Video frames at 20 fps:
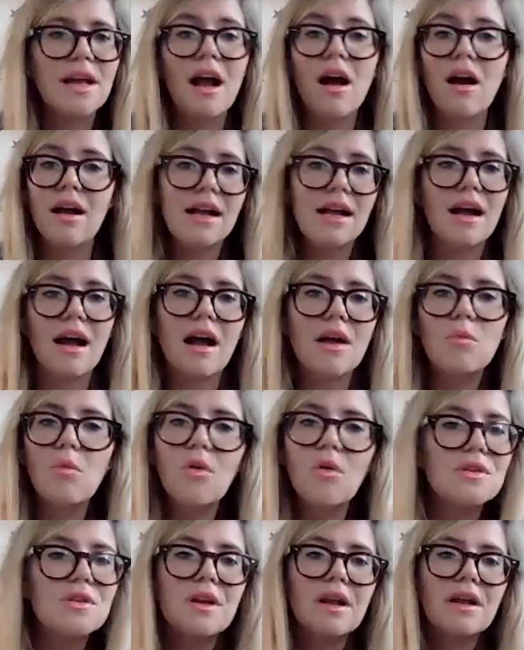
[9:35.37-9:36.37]
I
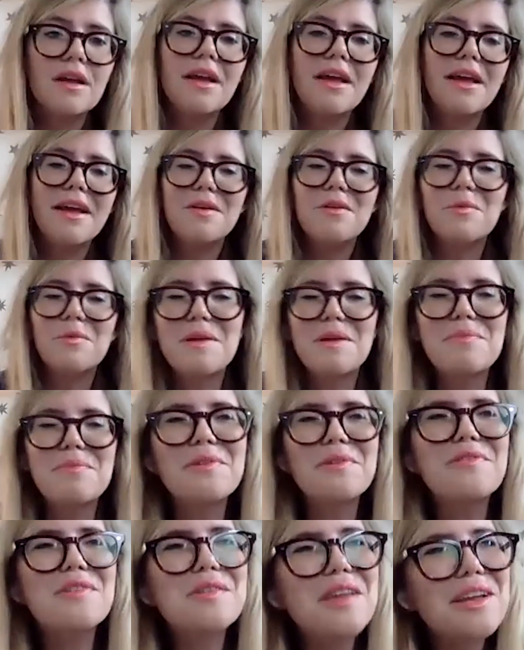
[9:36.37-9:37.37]
wasn't, people,
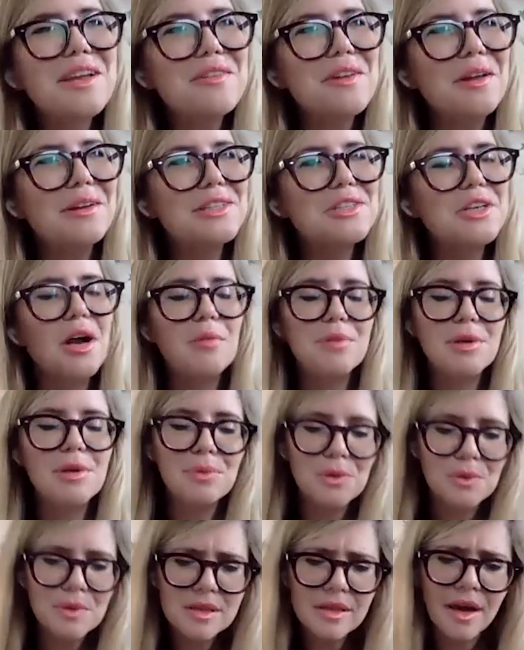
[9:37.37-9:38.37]
if you say you're an only child, people
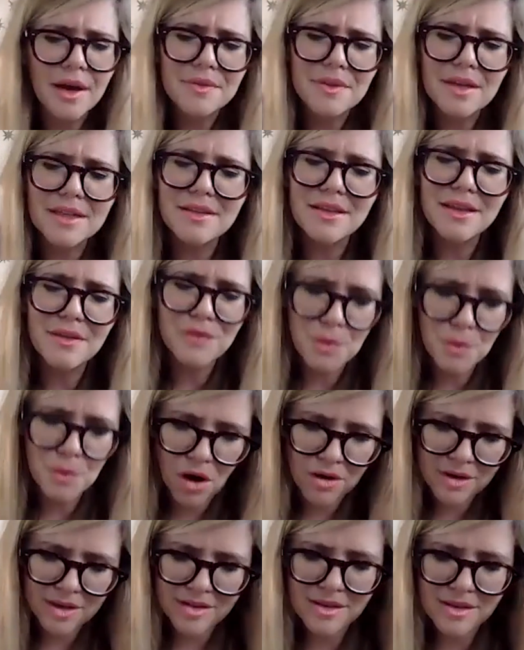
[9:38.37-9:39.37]
always go, if you
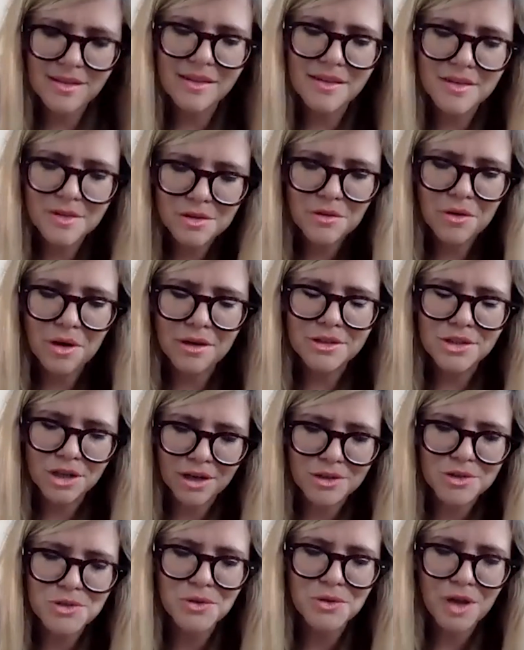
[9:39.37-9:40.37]
are listening to this and you're an only
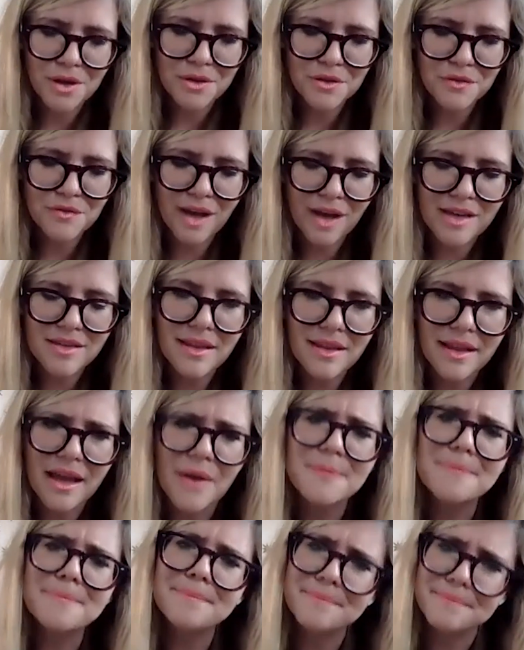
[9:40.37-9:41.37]
child, you'll know the face. They
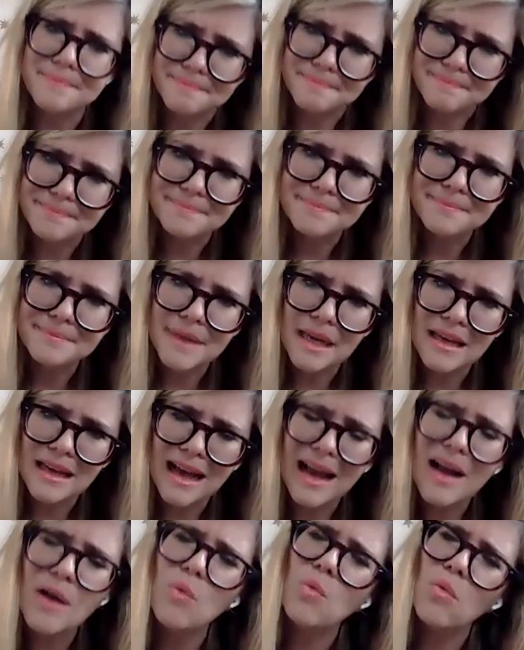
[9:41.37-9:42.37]
go,
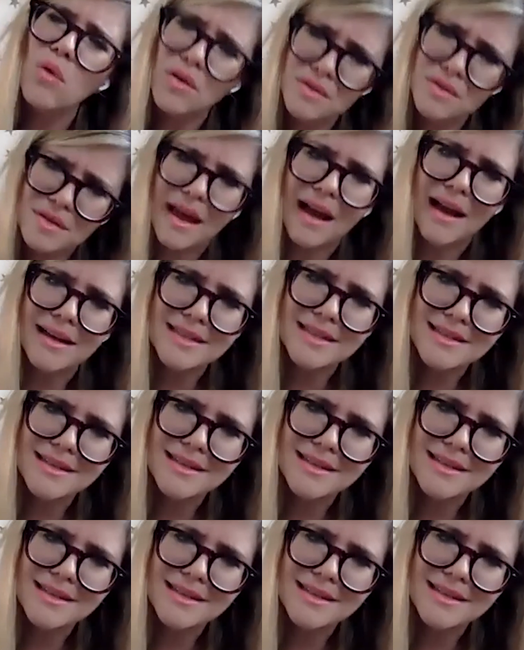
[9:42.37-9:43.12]
how was that?